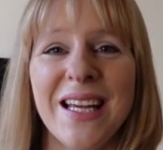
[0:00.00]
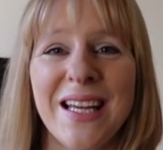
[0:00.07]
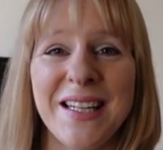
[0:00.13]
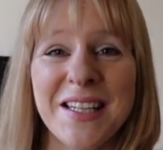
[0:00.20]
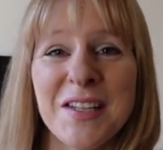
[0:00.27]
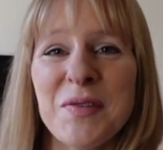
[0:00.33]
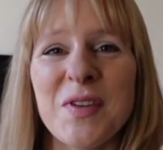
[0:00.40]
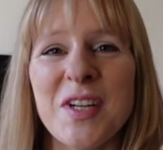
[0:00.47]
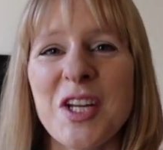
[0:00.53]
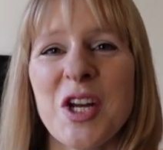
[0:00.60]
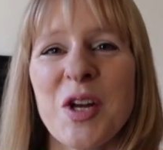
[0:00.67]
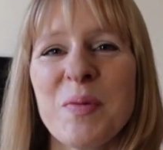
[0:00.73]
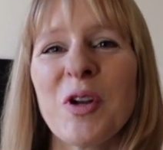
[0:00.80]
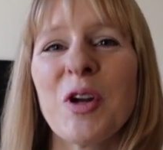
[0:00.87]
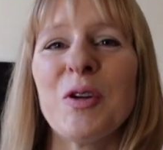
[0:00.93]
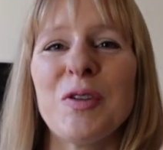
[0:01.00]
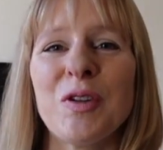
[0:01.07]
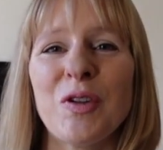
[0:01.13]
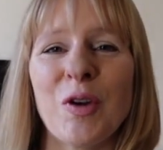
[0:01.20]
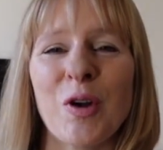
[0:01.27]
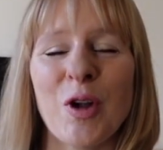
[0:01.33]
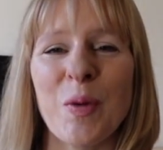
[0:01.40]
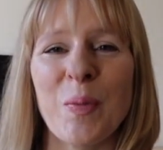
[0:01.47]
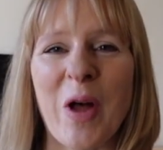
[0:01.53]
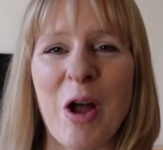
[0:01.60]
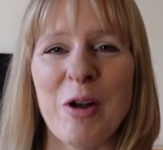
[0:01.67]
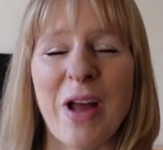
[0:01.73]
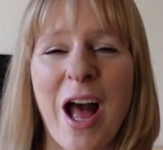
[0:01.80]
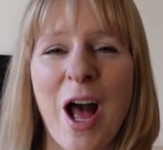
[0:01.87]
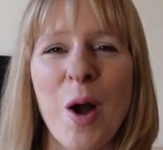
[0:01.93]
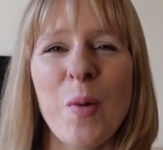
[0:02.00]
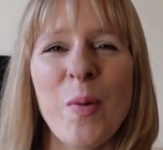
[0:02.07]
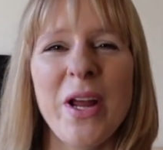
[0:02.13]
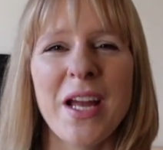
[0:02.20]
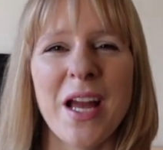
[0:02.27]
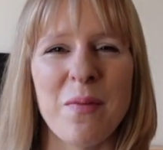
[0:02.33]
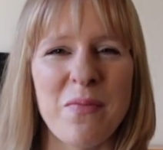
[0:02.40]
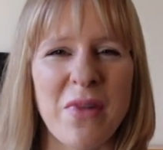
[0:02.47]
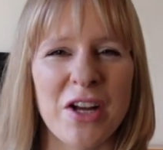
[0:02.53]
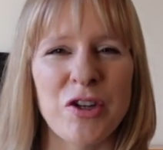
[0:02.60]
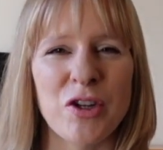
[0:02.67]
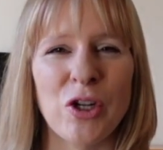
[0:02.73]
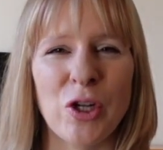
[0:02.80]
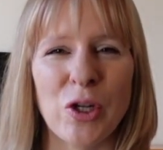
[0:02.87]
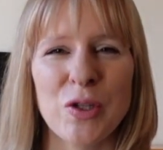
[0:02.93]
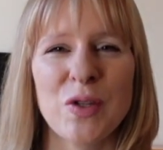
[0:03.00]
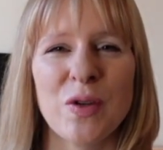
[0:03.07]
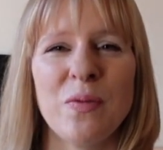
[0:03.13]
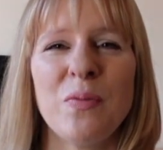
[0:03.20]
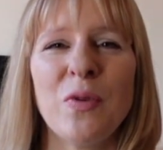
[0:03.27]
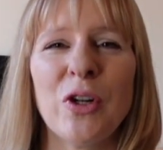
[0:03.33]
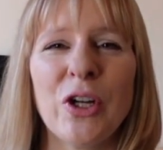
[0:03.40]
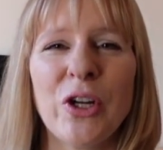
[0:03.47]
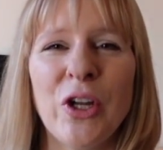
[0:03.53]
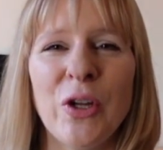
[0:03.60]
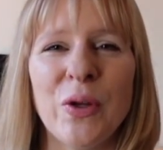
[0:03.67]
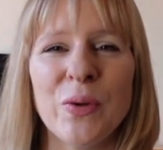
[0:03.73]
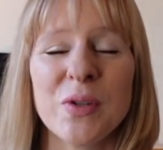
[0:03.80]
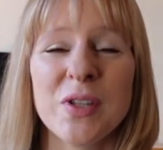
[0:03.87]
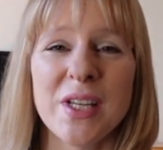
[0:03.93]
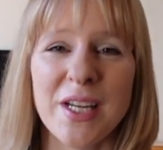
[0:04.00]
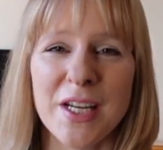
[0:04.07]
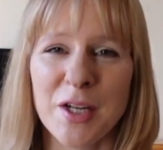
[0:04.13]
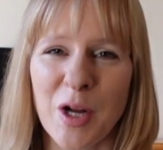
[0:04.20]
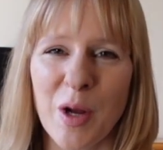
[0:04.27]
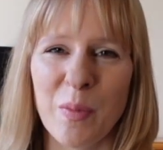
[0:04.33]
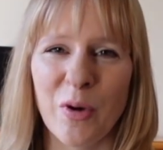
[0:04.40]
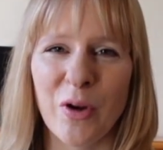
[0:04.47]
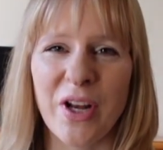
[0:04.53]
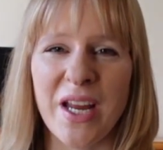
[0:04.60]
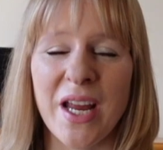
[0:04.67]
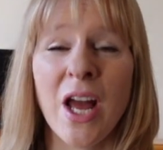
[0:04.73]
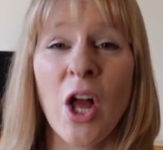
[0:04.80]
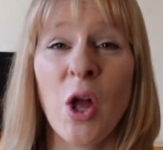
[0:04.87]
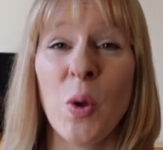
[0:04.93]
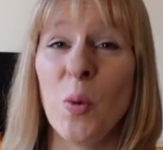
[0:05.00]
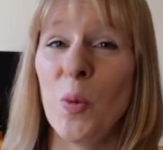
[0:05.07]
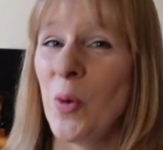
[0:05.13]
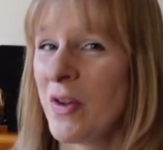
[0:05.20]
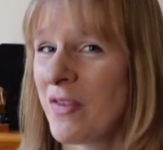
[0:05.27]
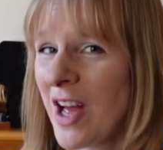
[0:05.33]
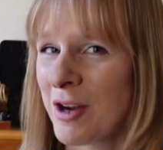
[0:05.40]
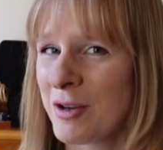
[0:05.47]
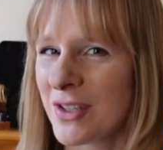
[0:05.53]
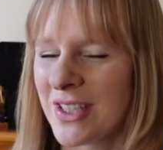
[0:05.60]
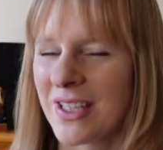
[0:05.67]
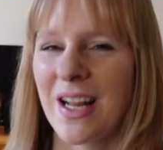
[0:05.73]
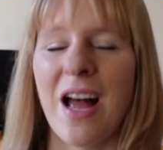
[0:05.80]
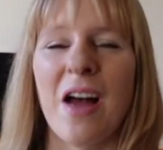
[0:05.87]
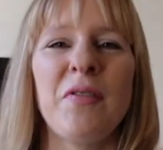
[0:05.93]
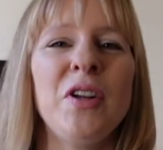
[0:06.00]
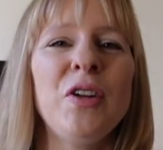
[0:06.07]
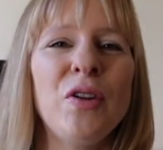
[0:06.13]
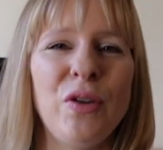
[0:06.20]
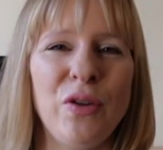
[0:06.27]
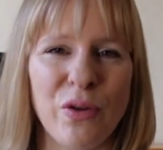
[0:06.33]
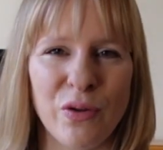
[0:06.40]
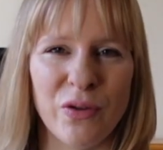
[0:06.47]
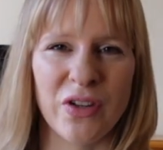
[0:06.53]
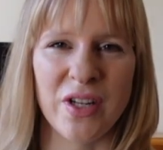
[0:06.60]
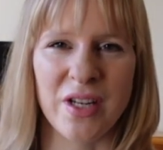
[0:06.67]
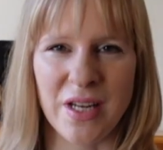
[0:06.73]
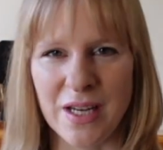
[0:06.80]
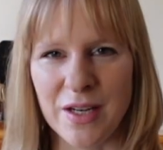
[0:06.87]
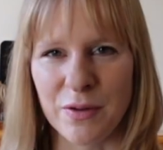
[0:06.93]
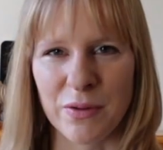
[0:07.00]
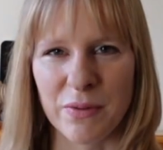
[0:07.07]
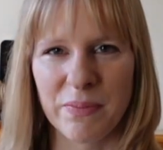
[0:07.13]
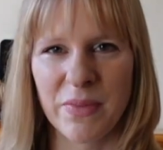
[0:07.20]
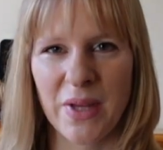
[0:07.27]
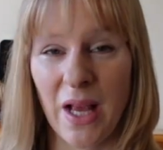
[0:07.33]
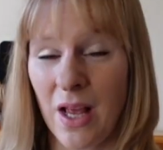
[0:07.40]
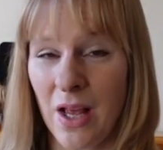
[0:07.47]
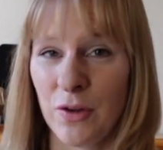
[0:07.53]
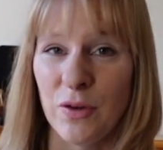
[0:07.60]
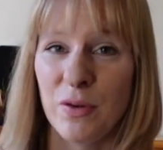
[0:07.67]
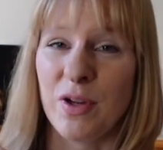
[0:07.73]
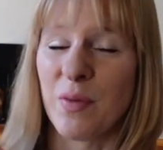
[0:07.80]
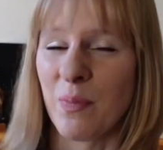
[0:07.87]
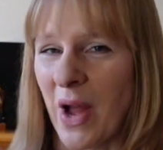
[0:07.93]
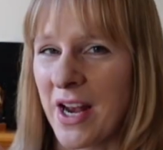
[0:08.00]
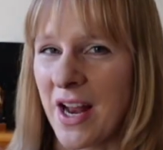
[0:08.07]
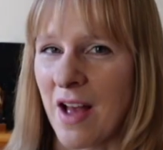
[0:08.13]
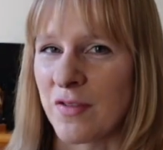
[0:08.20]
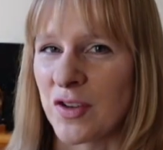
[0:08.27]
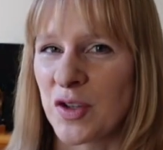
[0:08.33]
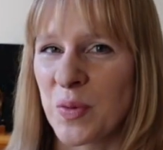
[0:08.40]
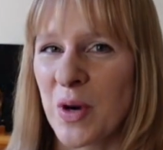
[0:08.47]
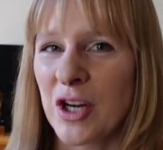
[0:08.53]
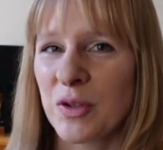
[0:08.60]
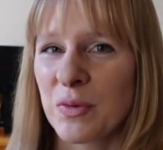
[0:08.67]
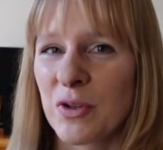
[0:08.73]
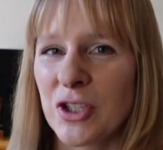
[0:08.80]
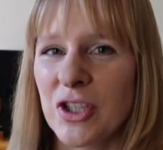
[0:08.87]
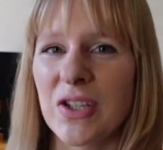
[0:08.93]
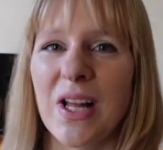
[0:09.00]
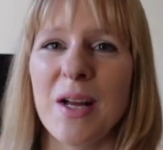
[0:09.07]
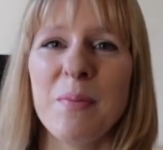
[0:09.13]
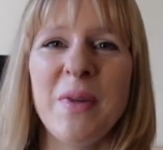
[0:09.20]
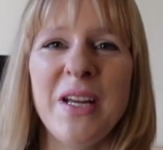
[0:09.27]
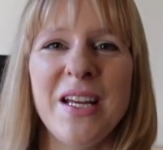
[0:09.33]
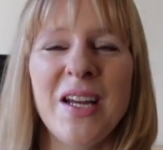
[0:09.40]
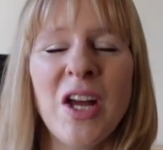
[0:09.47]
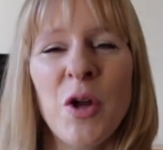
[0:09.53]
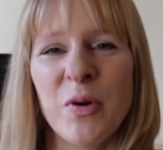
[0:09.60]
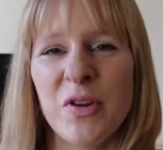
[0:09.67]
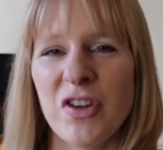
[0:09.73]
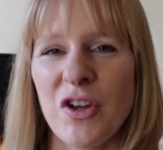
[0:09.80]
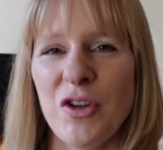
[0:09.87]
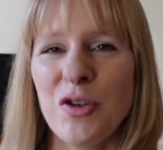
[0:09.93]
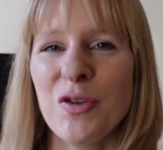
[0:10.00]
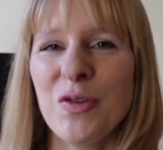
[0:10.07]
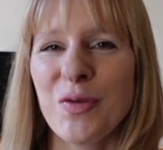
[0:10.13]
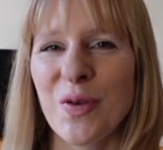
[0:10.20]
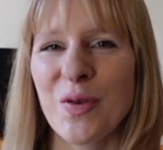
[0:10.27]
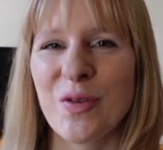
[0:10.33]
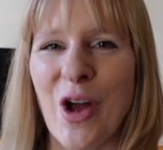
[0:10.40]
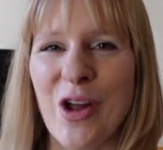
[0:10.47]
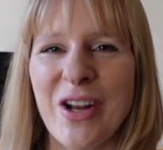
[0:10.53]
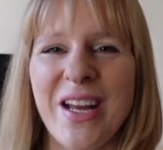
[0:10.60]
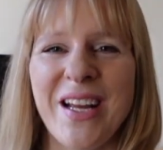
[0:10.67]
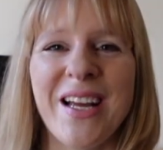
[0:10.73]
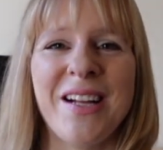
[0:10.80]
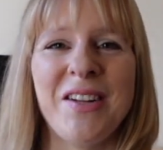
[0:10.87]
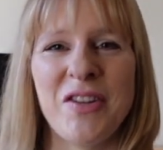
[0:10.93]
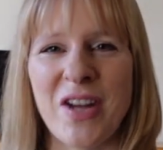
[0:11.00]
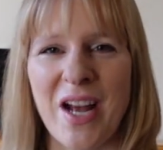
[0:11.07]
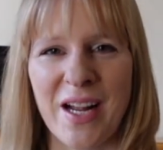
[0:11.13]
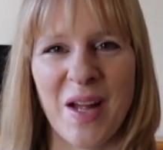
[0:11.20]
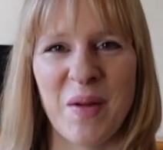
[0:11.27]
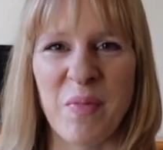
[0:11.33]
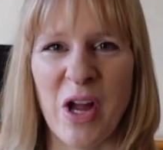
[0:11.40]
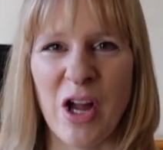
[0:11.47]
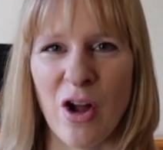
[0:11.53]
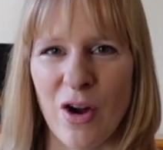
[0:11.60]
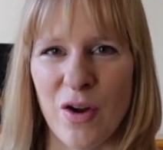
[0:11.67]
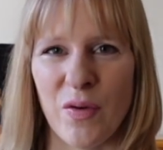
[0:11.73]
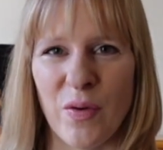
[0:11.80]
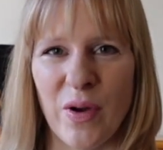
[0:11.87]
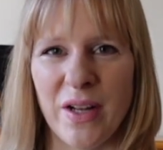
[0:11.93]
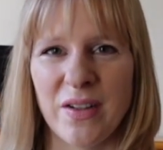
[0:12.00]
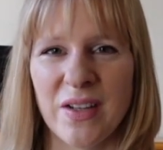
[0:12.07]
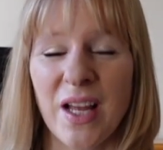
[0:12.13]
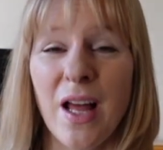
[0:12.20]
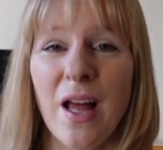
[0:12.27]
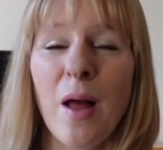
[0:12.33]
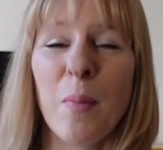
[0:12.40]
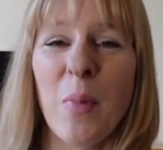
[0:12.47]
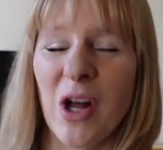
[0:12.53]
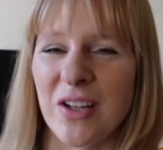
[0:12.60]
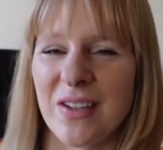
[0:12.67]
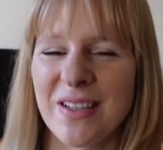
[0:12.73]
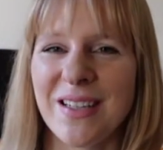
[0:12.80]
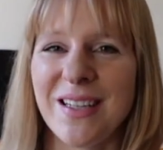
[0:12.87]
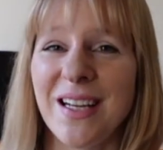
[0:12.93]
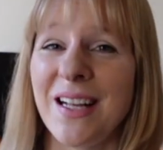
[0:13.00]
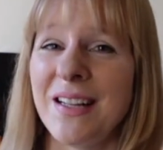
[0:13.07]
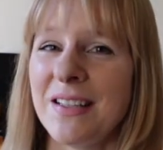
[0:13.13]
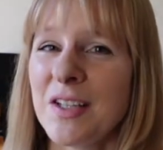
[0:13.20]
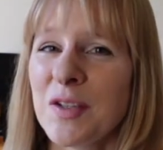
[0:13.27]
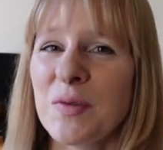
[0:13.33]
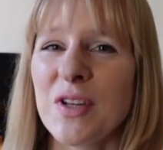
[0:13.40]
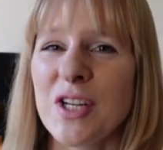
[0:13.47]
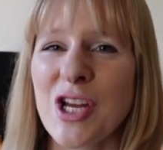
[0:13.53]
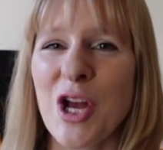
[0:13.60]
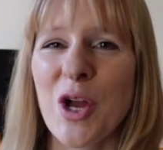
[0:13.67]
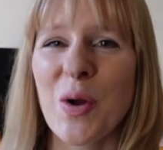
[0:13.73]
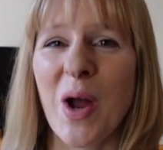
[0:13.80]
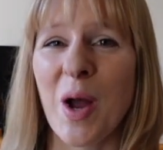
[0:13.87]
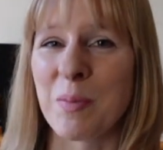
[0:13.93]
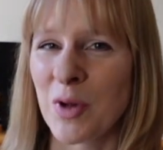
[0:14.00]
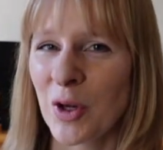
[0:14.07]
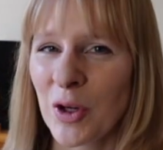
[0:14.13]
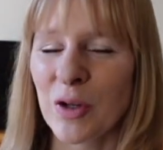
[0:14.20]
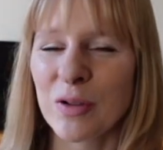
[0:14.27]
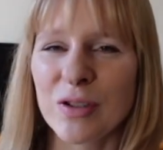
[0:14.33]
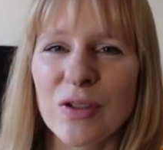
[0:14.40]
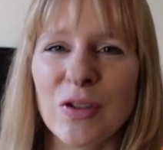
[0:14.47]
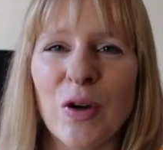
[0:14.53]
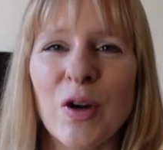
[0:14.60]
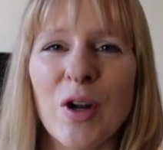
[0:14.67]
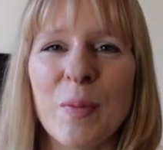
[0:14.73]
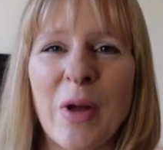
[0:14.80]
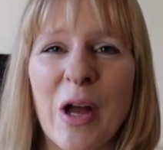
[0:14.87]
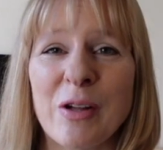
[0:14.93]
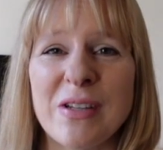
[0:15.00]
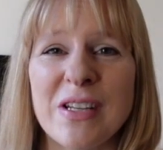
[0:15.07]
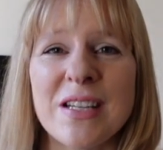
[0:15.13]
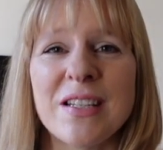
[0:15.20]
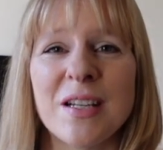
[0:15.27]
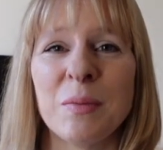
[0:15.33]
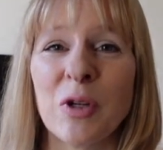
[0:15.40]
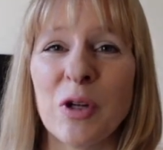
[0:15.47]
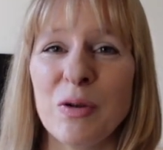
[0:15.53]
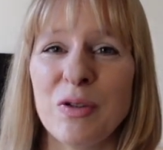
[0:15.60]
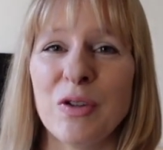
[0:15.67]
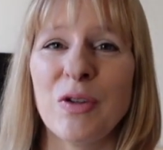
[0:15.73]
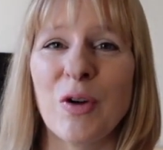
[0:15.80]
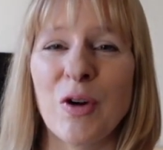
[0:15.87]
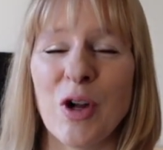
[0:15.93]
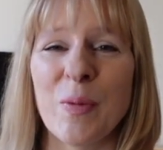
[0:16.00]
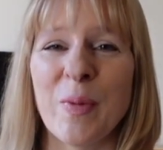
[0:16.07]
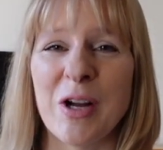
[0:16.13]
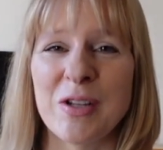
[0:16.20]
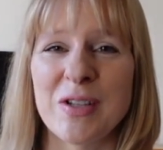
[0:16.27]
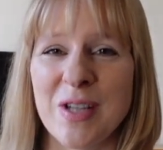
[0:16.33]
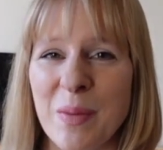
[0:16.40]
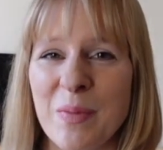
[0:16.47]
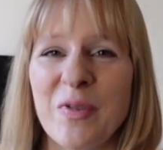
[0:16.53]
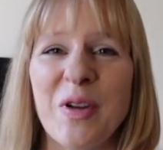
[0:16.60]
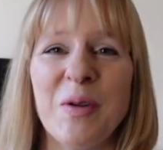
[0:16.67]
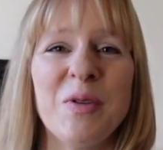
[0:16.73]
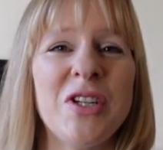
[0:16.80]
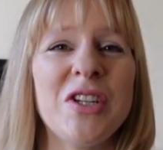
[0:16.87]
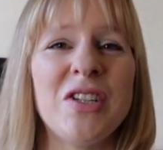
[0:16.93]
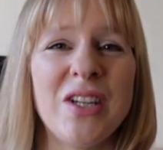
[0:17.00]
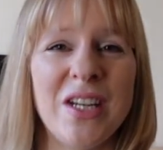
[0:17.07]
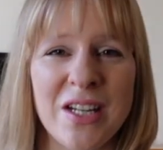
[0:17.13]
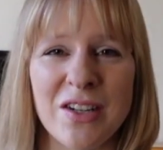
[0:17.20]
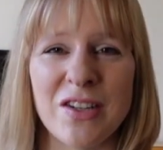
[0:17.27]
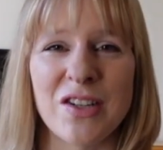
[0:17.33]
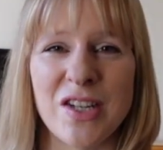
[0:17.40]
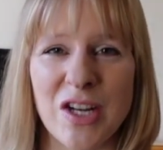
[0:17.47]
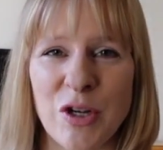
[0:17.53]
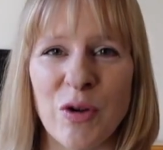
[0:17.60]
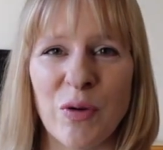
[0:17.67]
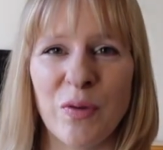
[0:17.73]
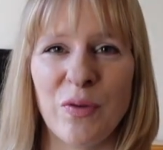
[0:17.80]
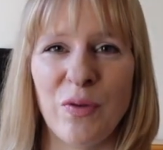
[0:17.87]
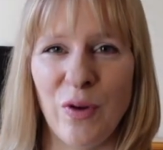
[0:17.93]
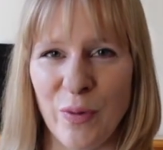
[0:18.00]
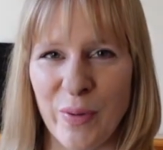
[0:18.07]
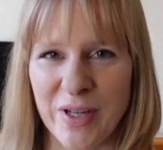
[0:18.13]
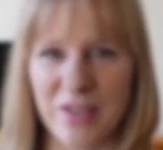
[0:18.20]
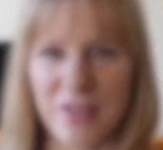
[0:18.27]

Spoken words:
In this video, I'm going to talk about how we can measure lots of molecules in our body without having to use a needle. So you might have a smartwatch like me, which I use for running and checking my heart rate. But in this video, I'm not going to talk about this. I'm going to talk about something which is interstitial fluid.